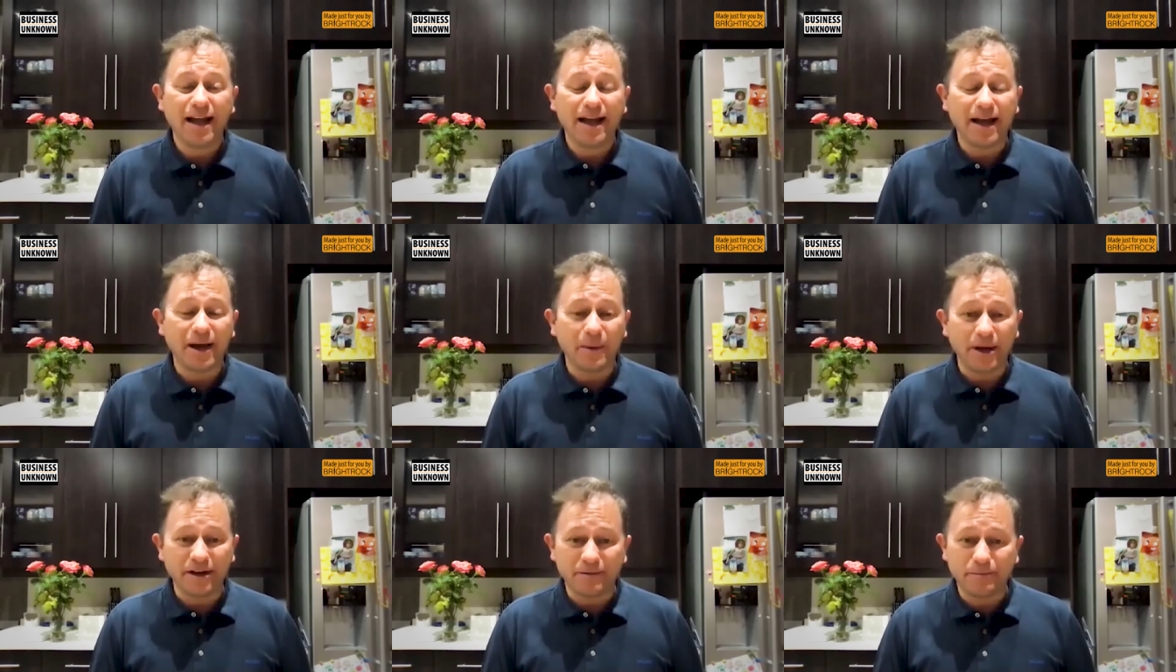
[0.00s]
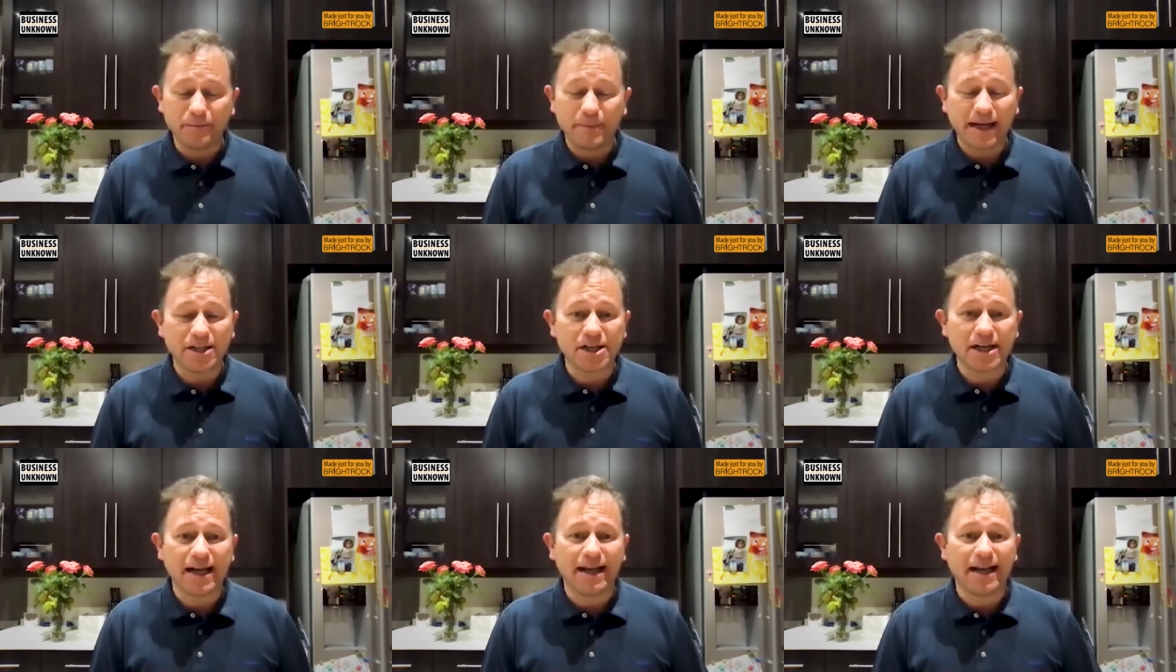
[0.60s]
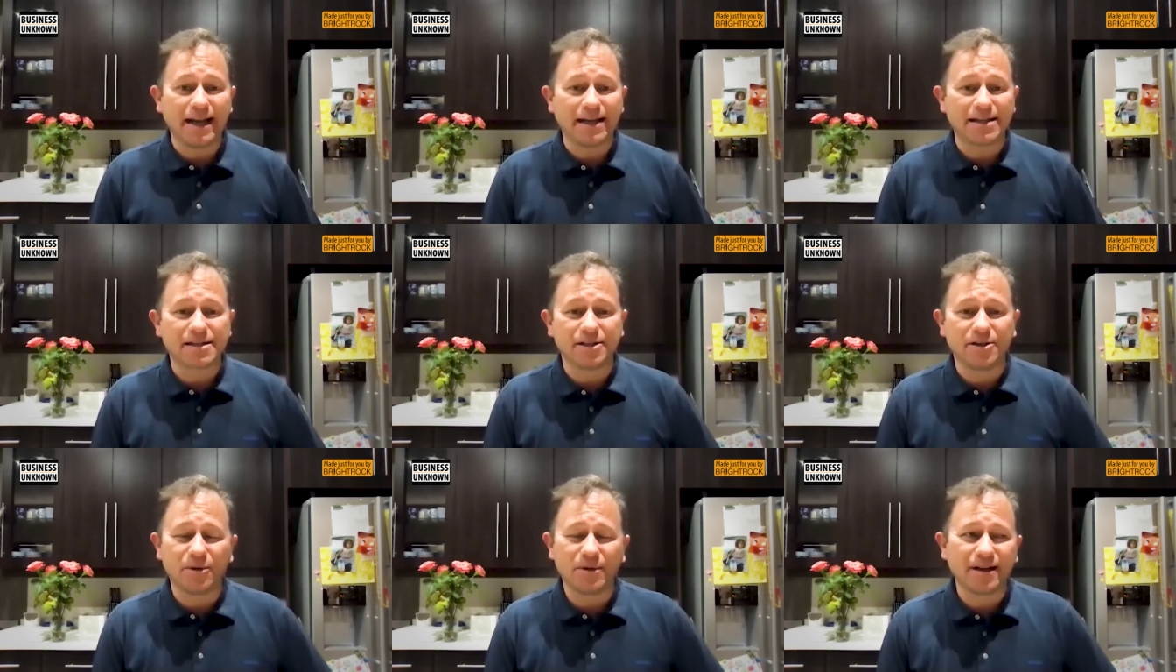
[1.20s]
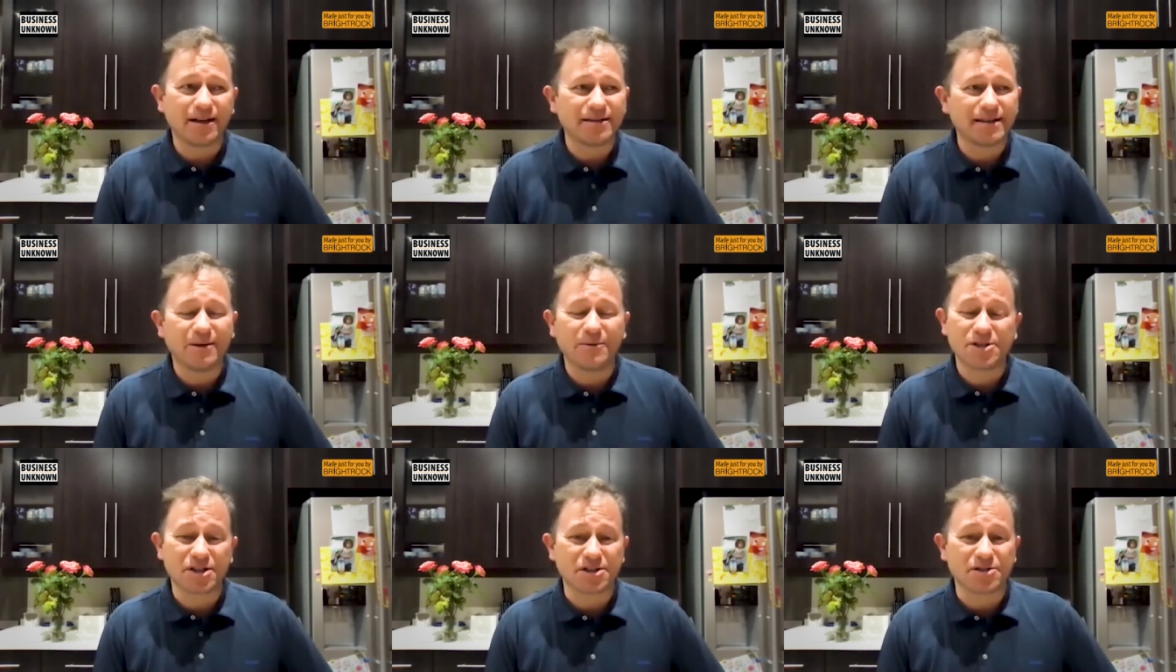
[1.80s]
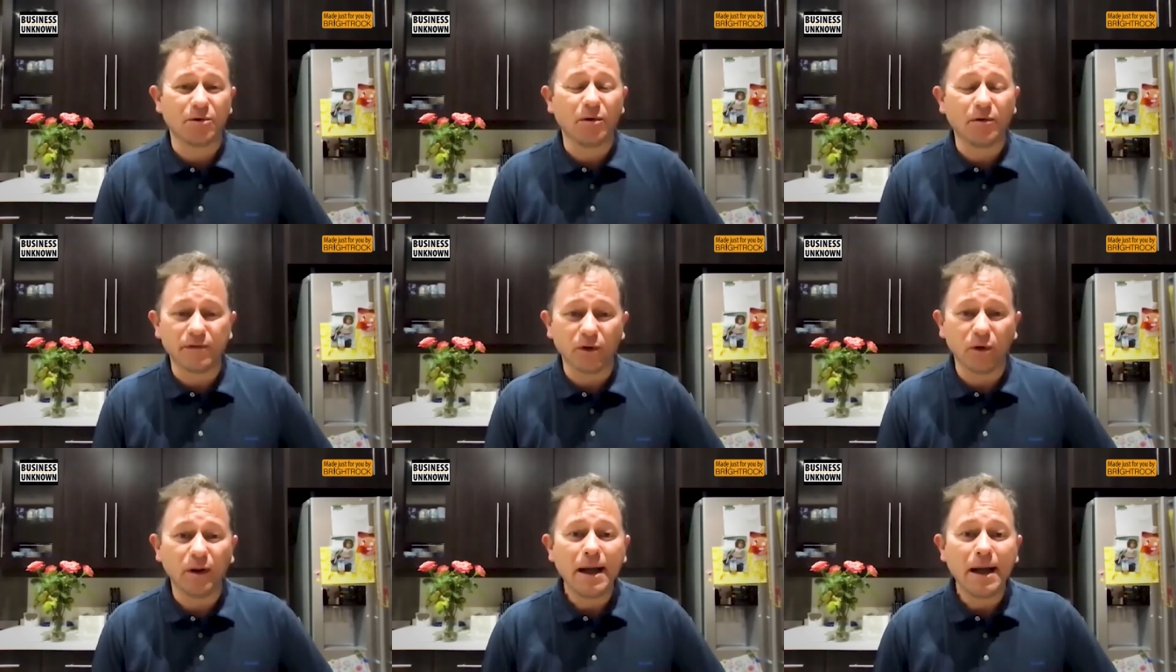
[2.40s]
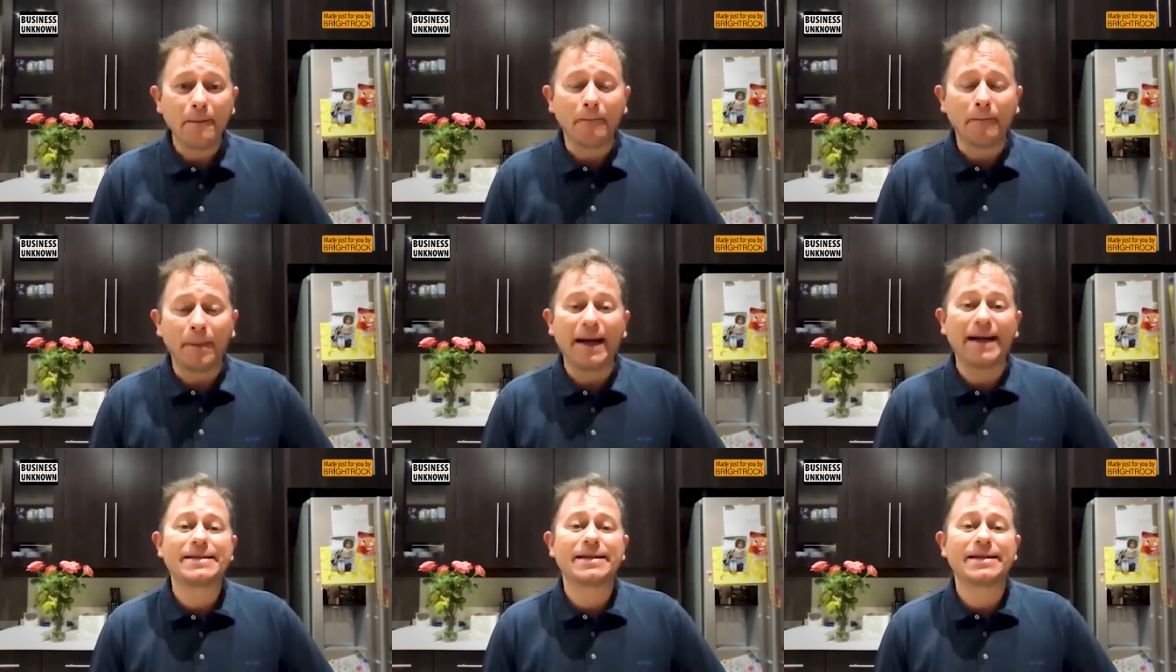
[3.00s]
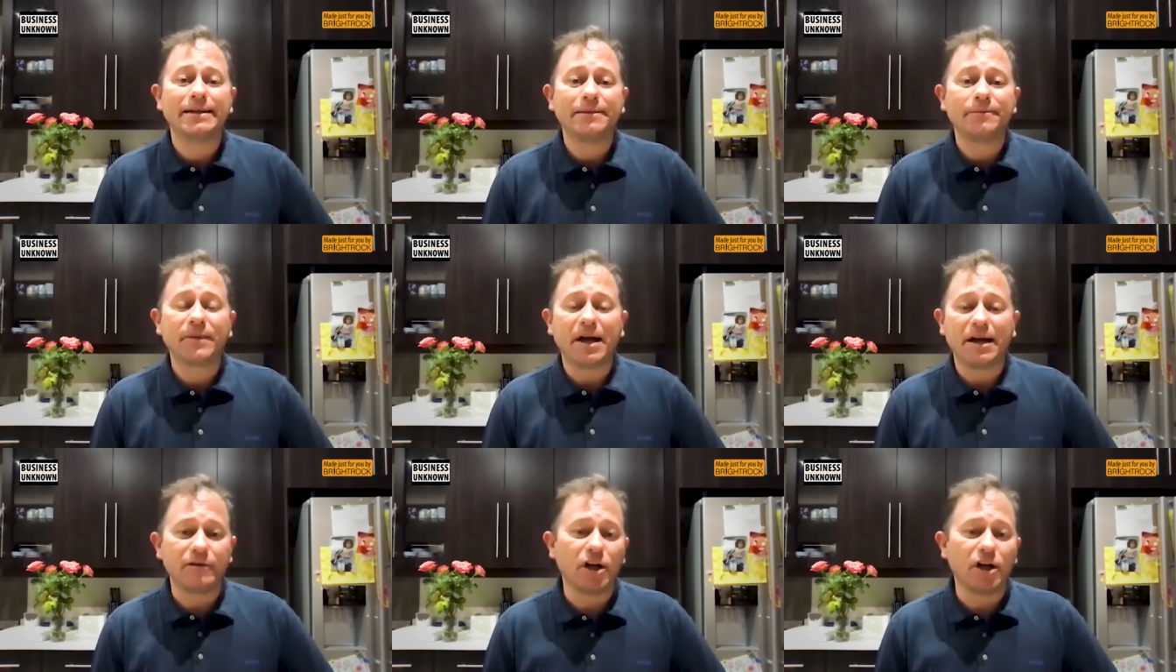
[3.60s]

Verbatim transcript: uh, where you've banged your head against the door and think, oh, that was just awful, but I've